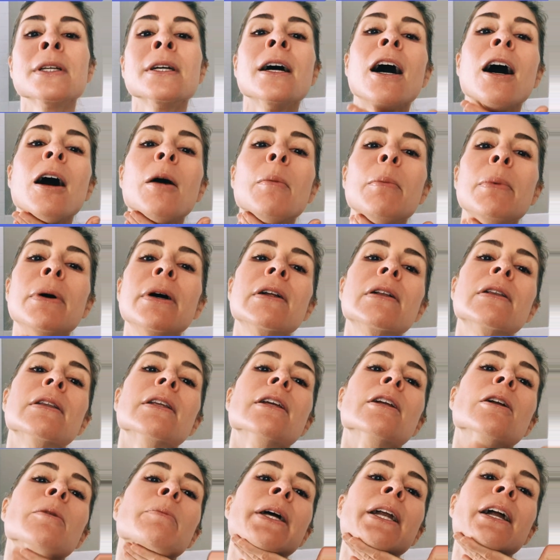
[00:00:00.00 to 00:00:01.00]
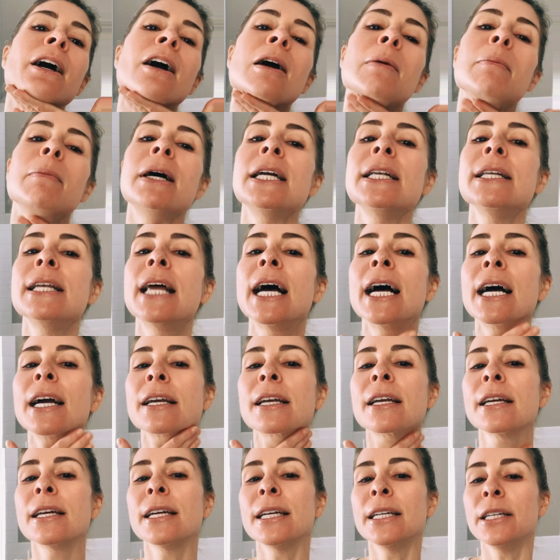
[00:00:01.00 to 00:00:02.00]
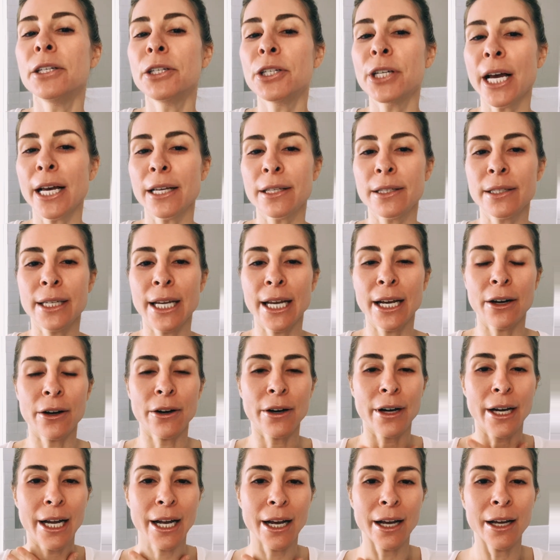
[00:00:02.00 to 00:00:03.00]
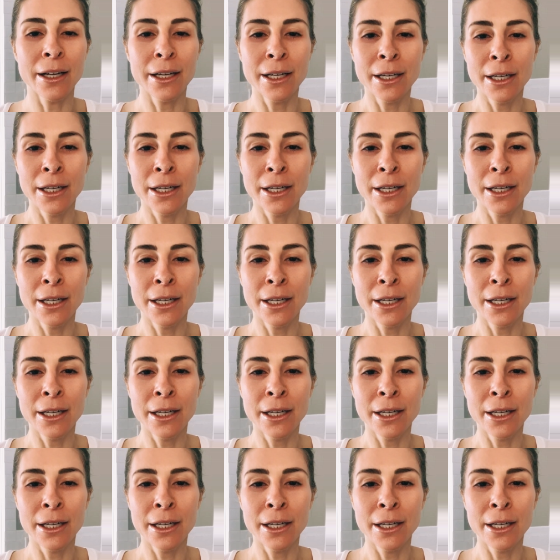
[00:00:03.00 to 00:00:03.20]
I'll put a little bit on my neck and chest area.